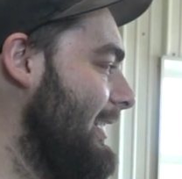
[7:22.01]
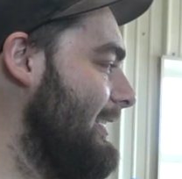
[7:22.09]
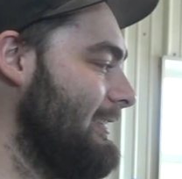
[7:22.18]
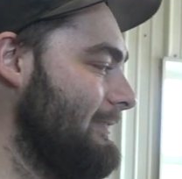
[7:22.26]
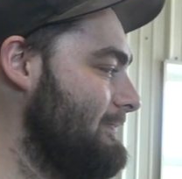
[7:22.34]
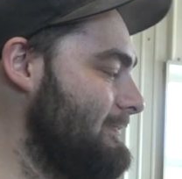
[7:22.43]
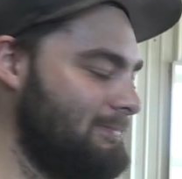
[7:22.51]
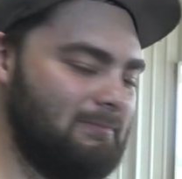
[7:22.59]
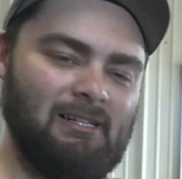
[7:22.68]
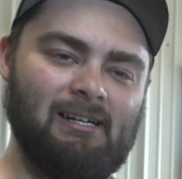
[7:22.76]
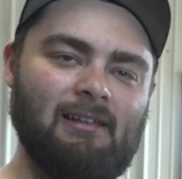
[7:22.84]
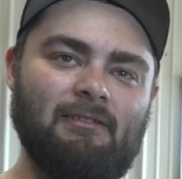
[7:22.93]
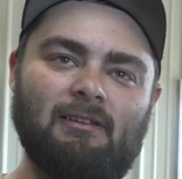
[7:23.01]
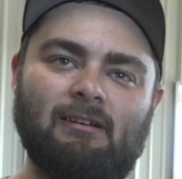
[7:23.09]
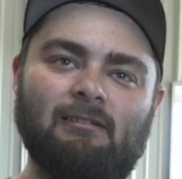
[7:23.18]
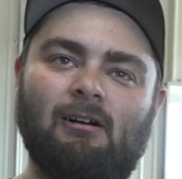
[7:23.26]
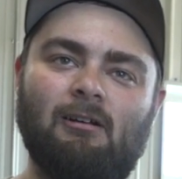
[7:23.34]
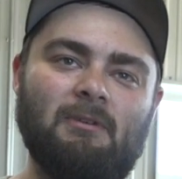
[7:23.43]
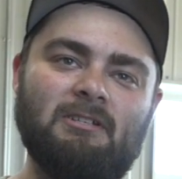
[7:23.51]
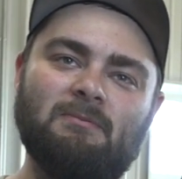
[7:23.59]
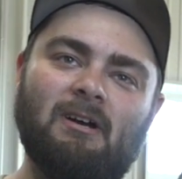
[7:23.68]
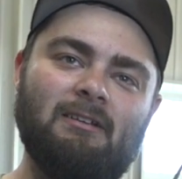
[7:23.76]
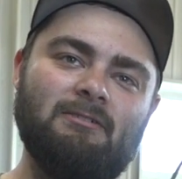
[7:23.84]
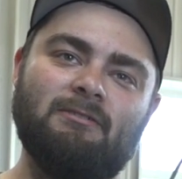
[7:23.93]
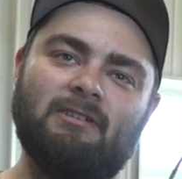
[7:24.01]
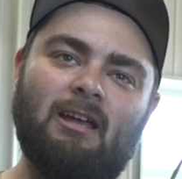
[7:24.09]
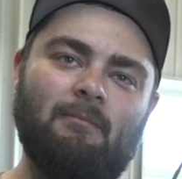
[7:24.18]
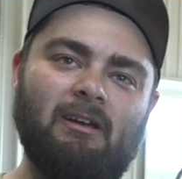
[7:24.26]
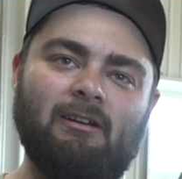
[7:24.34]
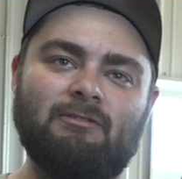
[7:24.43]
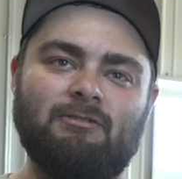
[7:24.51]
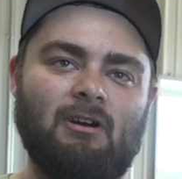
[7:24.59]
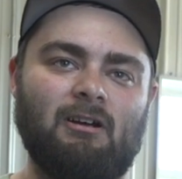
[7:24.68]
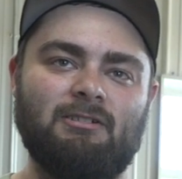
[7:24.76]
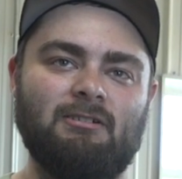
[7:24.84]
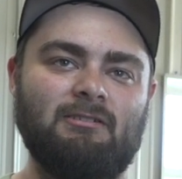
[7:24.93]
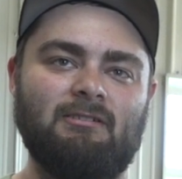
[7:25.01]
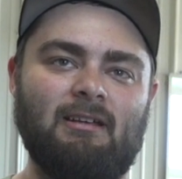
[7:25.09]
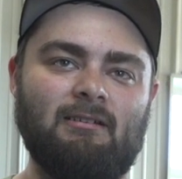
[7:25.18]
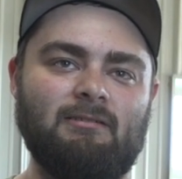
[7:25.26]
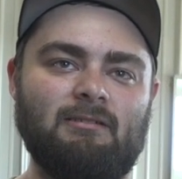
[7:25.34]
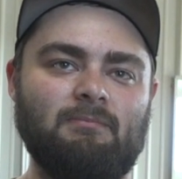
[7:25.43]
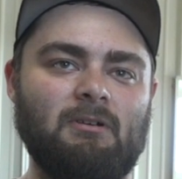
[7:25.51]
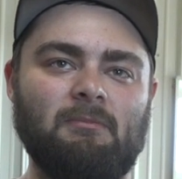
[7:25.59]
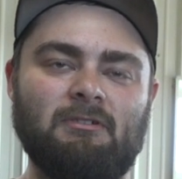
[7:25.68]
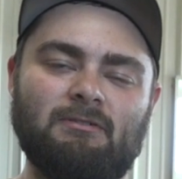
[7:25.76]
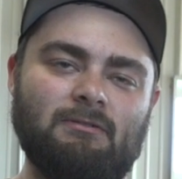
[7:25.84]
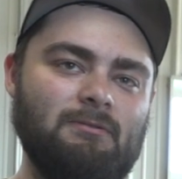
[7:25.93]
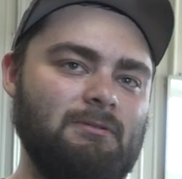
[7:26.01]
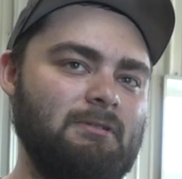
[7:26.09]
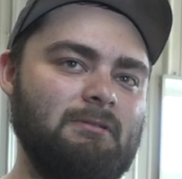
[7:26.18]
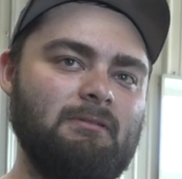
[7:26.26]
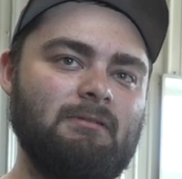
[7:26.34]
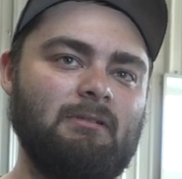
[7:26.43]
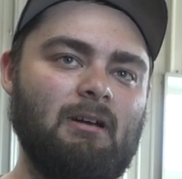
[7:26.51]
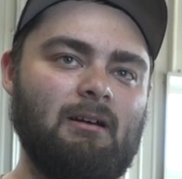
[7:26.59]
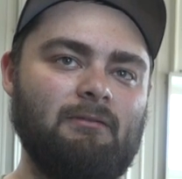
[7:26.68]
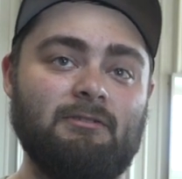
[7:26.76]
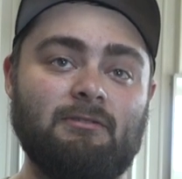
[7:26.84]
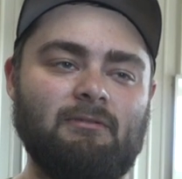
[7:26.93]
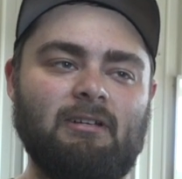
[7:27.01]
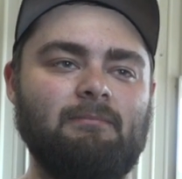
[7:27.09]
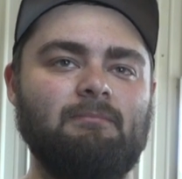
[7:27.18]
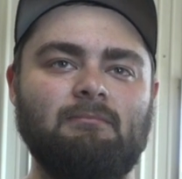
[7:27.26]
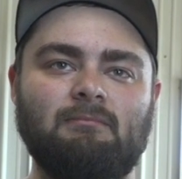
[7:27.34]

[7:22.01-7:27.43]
I gotta thank all my sponsors, AMA Construction, Stacy's Permanent Solutions, Lizard Lit.